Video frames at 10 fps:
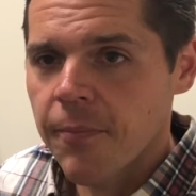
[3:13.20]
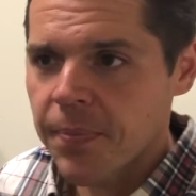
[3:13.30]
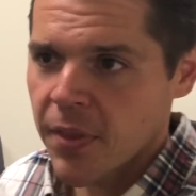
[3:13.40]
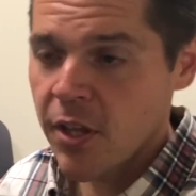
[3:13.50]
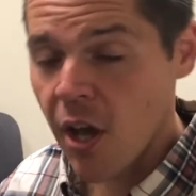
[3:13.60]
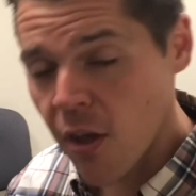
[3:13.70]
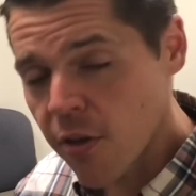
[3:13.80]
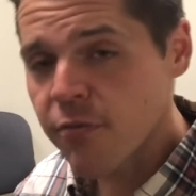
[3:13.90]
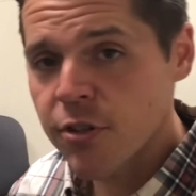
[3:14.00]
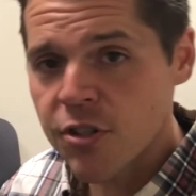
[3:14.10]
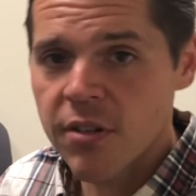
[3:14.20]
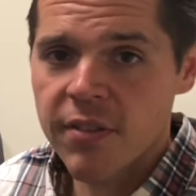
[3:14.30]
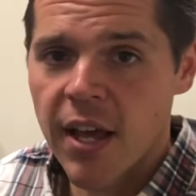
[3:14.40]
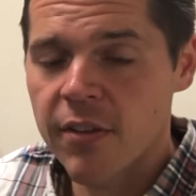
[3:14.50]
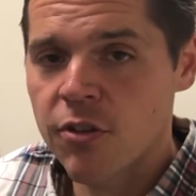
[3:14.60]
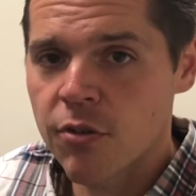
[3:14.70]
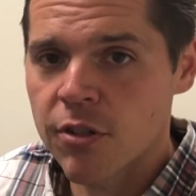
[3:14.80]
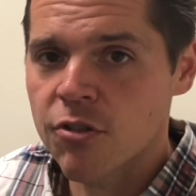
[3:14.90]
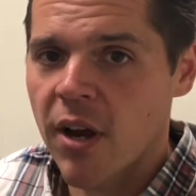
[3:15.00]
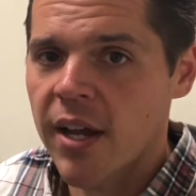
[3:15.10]
The other version of that you
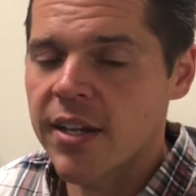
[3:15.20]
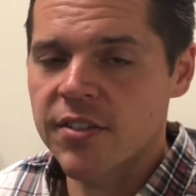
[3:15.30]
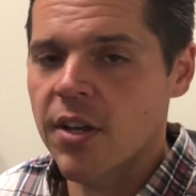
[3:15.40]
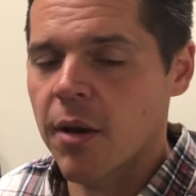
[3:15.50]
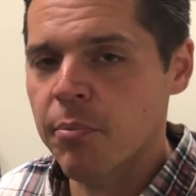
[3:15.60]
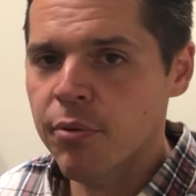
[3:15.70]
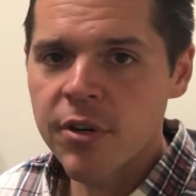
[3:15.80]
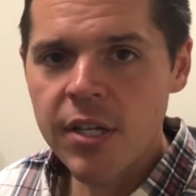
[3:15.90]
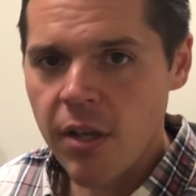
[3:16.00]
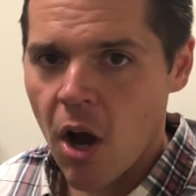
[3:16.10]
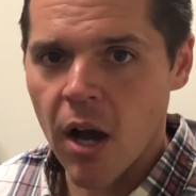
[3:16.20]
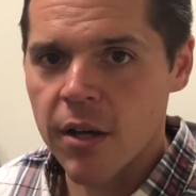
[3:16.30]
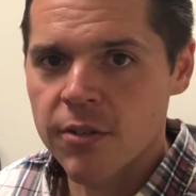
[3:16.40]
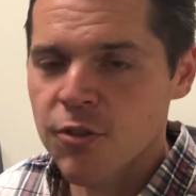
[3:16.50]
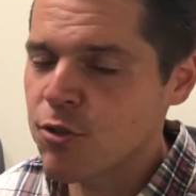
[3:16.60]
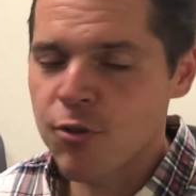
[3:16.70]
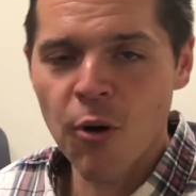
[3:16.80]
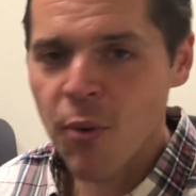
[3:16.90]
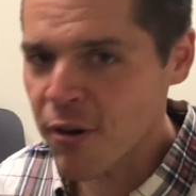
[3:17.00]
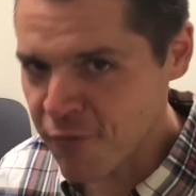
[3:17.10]
can try is a pre-yawn. So you
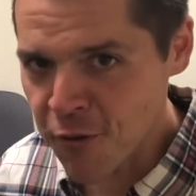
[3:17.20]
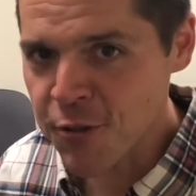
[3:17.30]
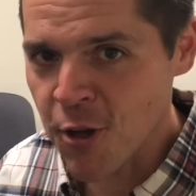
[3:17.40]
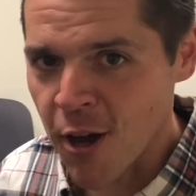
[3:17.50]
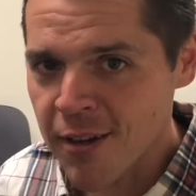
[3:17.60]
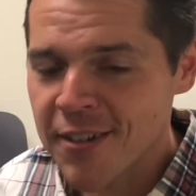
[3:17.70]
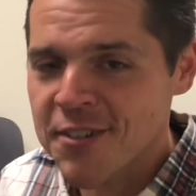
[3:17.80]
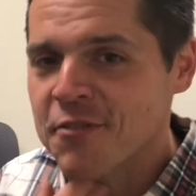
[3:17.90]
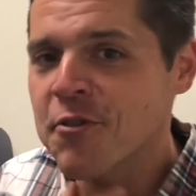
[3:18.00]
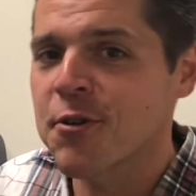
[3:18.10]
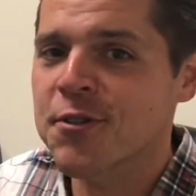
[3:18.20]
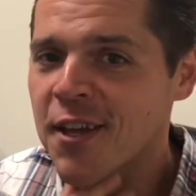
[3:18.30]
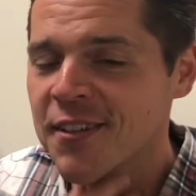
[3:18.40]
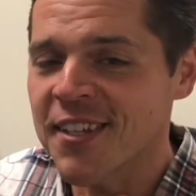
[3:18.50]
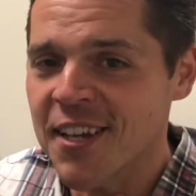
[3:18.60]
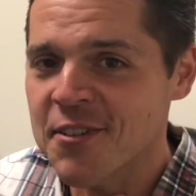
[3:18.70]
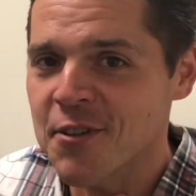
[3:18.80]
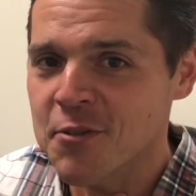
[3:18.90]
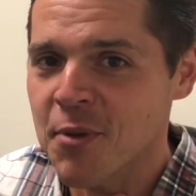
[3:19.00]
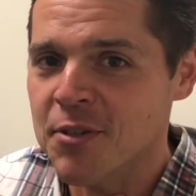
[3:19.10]
don't want a full yawn, because of course that'll engage
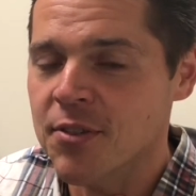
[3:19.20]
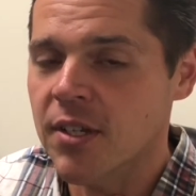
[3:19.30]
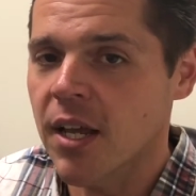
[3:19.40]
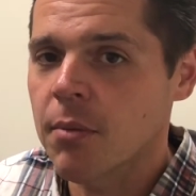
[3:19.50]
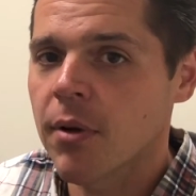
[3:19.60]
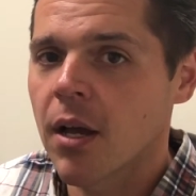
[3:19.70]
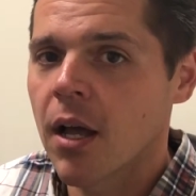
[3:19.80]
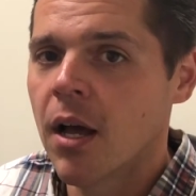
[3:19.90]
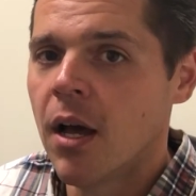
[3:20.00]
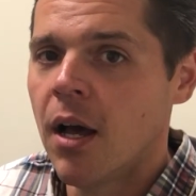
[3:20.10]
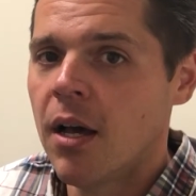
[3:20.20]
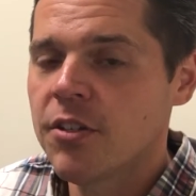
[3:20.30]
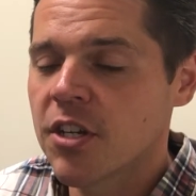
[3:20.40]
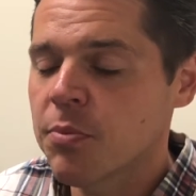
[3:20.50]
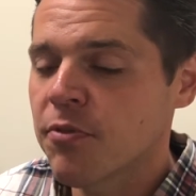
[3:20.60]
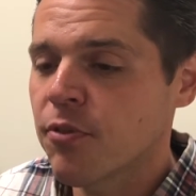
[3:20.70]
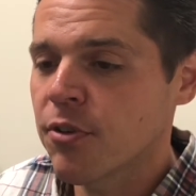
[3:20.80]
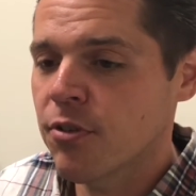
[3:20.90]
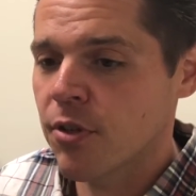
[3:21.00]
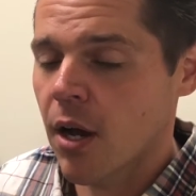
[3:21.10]
those muscles again, but just before
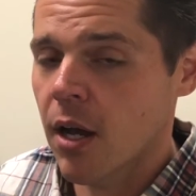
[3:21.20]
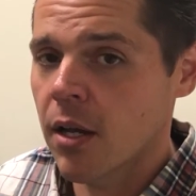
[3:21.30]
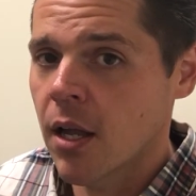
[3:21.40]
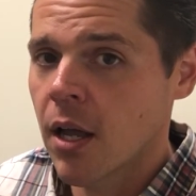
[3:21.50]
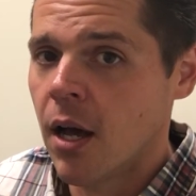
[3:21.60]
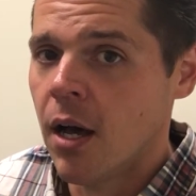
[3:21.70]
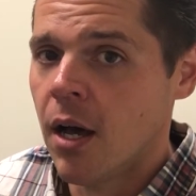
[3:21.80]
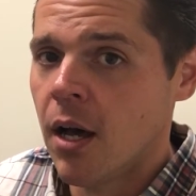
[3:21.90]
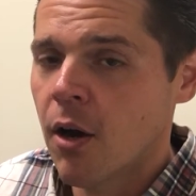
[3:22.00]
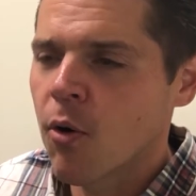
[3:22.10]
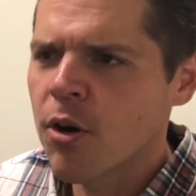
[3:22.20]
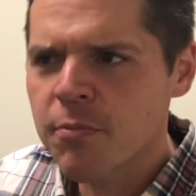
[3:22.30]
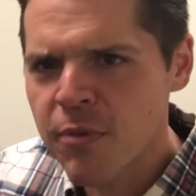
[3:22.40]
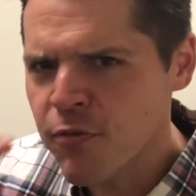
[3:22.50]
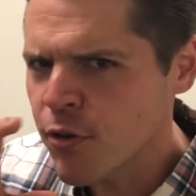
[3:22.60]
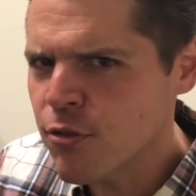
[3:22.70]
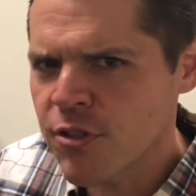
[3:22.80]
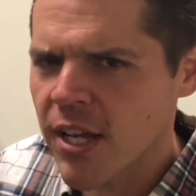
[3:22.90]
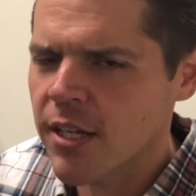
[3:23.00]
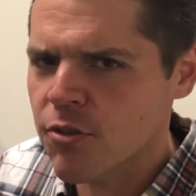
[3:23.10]
you yawn, or before you
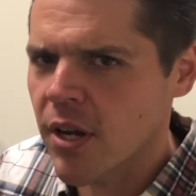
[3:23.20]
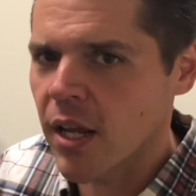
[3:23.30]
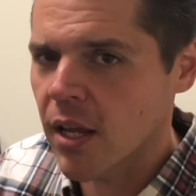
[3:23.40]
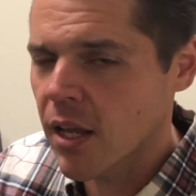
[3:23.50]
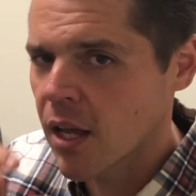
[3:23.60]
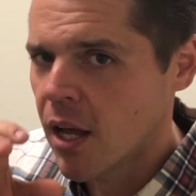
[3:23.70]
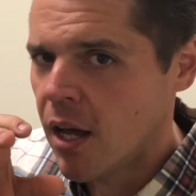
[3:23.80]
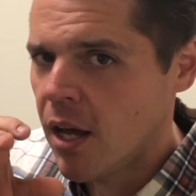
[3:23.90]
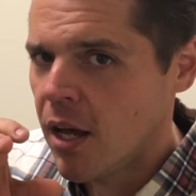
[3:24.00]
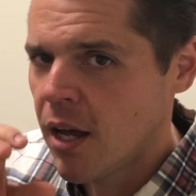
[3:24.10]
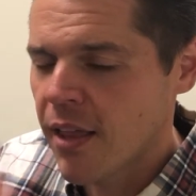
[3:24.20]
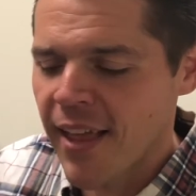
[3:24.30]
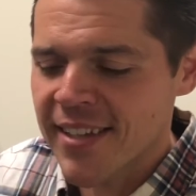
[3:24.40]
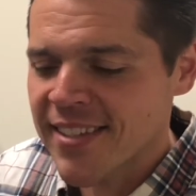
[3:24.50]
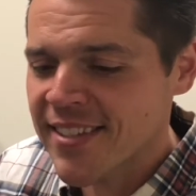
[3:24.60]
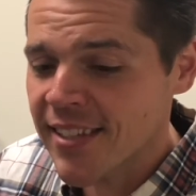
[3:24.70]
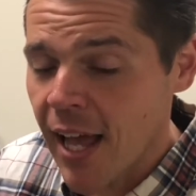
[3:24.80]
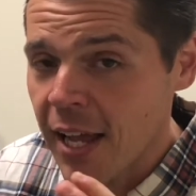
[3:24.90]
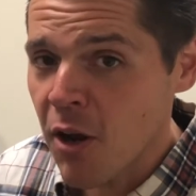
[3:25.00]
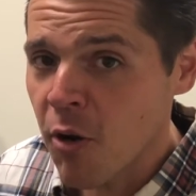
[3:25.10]
take a drink, that
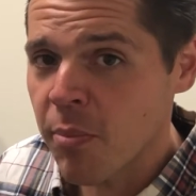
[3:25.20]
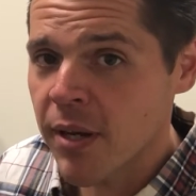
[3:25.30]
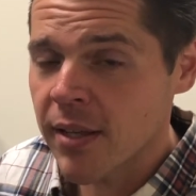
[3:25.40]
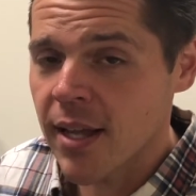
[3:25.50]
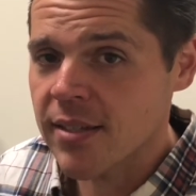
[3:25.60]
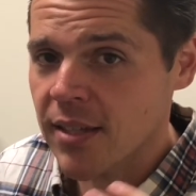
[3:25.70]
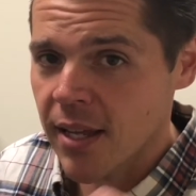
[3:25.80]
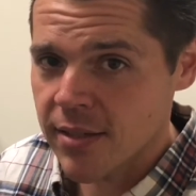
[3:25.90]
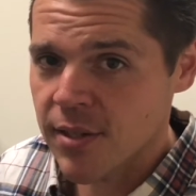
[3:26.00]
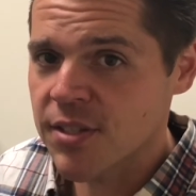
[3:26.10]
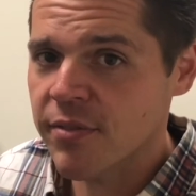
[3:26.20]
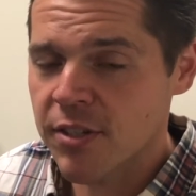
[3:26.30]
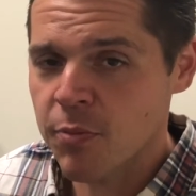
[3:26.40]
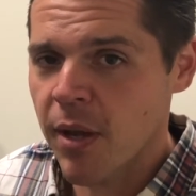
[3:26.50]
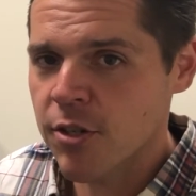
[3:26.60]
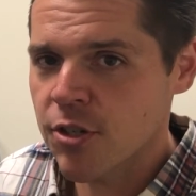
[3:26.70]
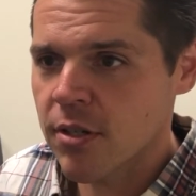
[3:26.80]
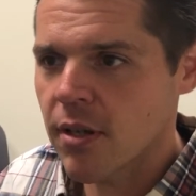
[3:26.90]
slight opening, that slight sense of expansion,